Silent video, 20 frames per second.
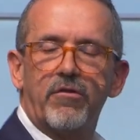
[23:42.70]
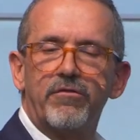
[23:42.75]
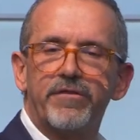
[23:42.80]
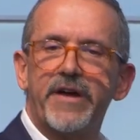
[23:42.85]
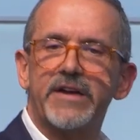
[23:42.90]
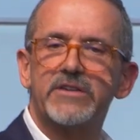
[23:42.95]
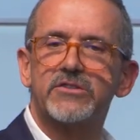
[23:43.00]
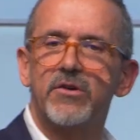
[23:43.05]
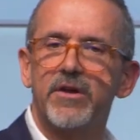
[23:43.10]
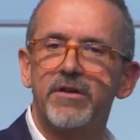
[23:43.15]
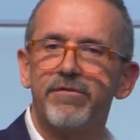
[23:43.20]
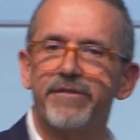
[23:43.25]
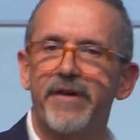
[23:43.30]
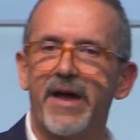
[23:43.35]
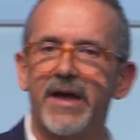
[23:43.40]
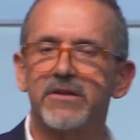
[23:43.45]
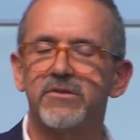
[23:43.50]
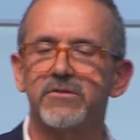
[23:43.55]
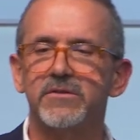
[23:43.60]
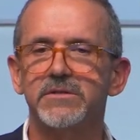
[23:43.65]
confectionery
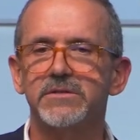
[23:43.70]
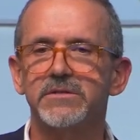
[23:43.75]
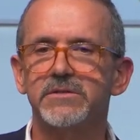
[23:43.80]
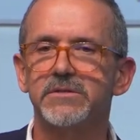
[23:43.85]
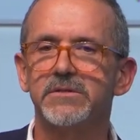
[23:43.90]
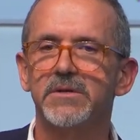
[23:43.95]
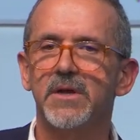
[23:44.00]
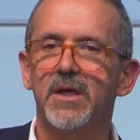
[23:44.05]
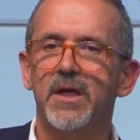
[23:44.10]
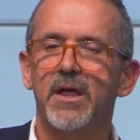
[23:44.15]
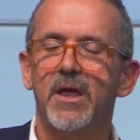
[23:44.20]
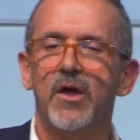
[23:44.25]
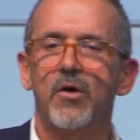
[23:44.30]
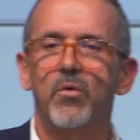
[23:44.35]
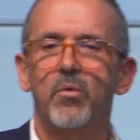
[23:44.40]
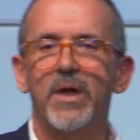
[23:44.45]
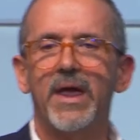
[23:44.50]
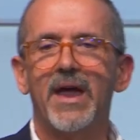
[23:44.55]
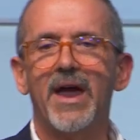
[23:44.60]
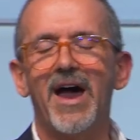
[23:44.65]
factories.
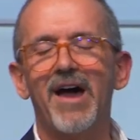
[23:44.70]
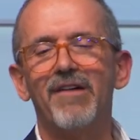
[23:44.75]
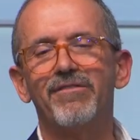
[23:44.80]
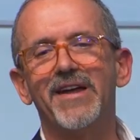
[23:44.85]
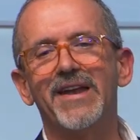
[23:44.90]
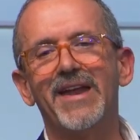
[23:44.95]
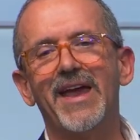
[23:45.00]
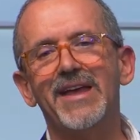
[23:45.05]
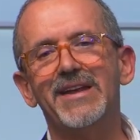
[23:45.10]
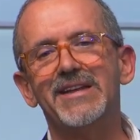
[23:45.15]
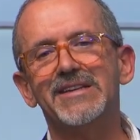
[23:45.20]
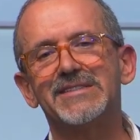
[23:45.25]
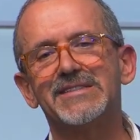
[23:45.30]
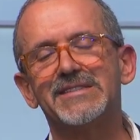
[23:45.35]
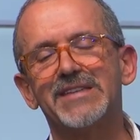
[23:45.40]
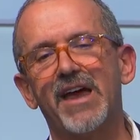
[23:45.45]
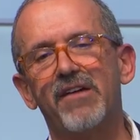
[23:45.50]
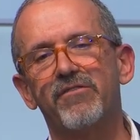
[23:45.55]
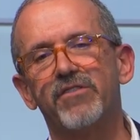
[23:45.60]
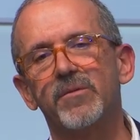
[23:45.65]
We have an
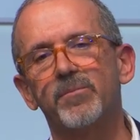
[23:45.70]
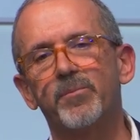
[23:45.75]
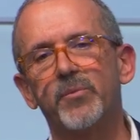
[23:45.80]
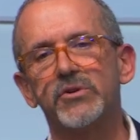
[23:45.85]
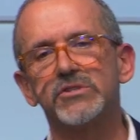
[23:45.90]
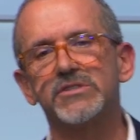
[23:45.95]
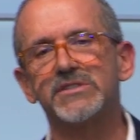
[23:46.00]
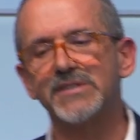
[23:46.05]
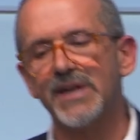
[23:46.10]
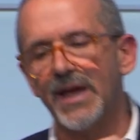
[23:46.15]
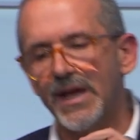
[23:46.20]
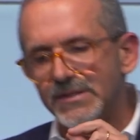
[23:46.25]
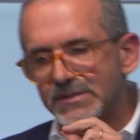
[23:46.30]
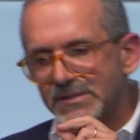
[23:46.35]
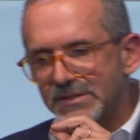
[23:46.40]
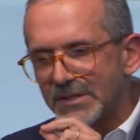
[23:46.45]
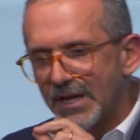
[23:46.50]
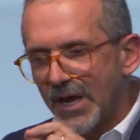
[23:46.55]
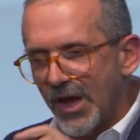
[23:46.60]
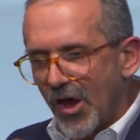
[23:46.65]

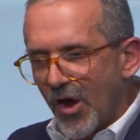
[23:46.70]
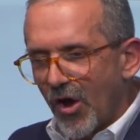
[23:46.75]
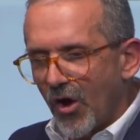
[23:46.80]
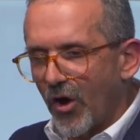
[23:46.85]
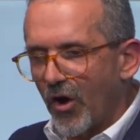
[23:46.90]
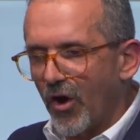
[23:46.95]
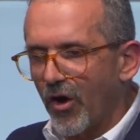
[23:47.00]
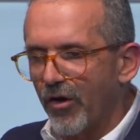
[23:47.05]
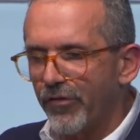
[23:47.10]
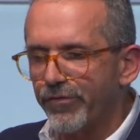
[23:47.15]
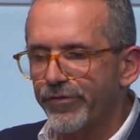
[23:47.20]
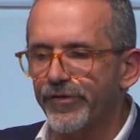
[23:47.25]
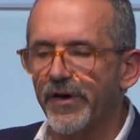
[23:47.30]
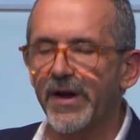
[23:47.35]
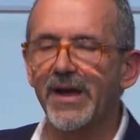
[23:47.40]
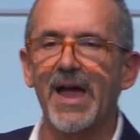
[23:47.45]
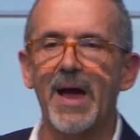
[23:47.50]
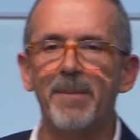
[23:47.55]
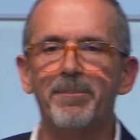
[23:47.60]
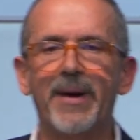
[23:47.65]
87% of
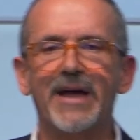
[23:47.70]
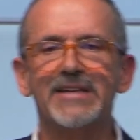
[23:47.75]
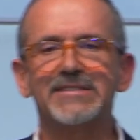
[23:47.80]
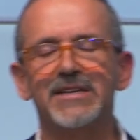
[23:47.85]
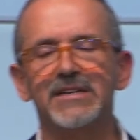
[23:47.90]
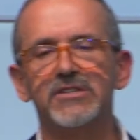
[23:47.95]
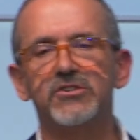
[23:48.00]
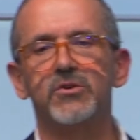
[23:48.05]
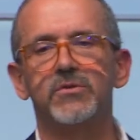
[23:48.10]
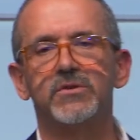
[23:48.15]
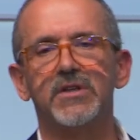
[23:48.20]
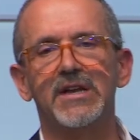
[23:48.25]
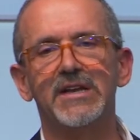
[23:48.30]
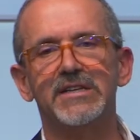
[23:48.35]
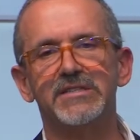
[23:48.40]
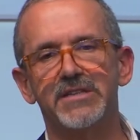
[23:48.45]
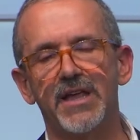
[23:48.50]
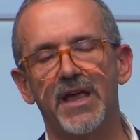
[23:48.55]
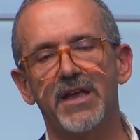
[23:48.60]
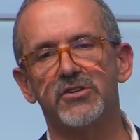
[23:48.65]
capacity
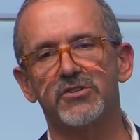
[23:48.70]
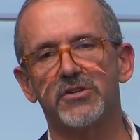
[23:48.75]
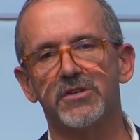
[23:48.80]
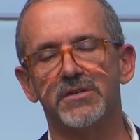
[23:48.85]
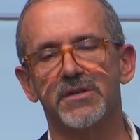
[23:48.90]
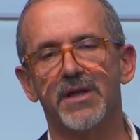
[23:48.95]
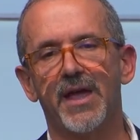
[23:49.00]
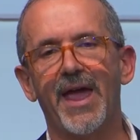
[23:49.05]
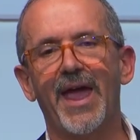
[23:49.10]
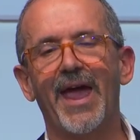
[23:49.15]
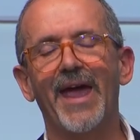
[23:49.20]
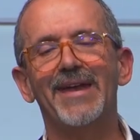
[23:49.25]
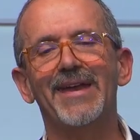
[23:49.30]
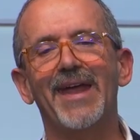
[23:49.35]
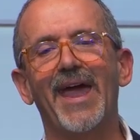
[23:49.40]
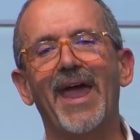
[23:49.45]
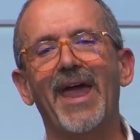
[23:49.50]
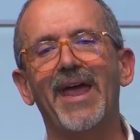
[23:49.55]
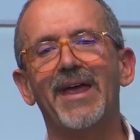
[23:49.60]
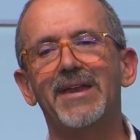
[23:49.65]
utilization
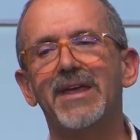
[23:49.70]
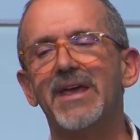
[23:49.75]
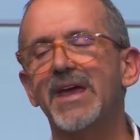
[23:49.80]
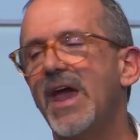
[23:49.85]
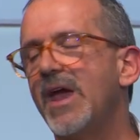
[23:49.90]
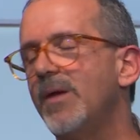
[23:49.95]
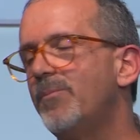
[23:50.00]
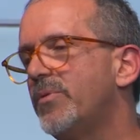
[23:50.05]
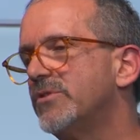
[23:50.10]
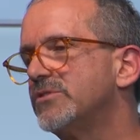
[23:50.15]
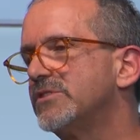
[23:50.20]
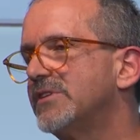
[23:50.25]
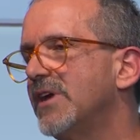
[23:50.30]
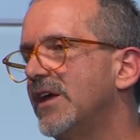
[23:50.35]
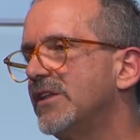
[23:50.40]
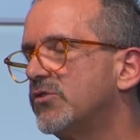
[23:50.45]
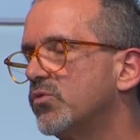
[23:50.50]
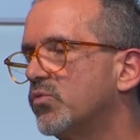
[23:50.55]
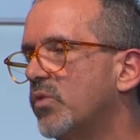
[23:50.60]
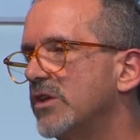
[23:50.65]
and
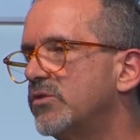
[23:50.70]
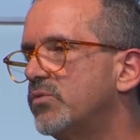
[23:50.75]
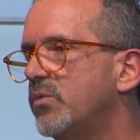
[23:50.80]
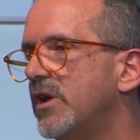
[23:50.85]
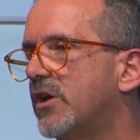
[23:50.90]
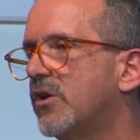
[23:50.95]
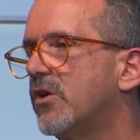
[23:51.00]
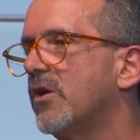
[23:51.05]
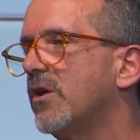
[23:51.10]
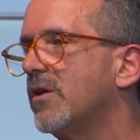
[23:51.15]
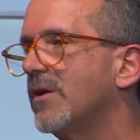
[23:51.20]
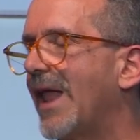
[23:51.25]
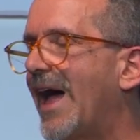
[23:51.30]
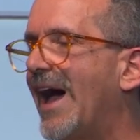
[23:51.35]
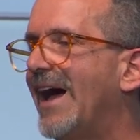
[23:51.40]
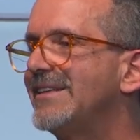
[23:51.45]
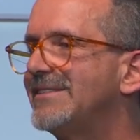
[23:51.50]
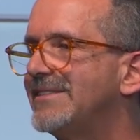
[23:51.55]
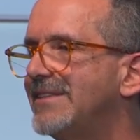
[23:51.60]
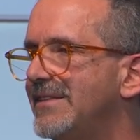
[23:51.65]
88% what we call
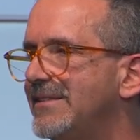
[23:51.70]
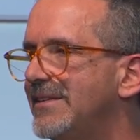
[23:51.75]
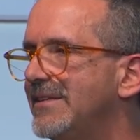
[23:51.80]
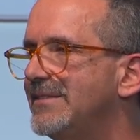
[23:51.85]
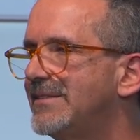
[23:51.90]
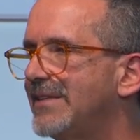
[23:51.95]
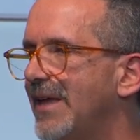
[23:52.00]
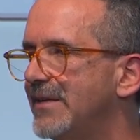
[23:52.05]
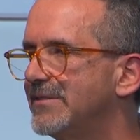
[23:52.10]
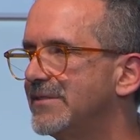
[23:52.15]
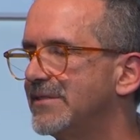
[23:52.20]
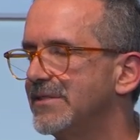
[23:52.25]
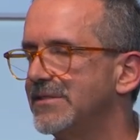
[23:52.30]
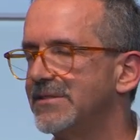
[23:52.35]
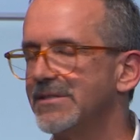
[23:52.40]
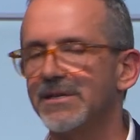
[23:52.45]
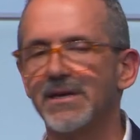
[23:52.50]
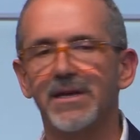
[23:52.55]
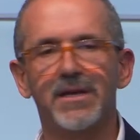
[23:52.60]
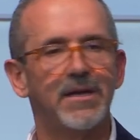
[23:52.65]
asset
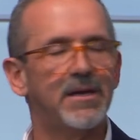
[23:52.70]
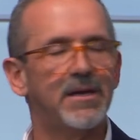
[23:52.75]
intensity.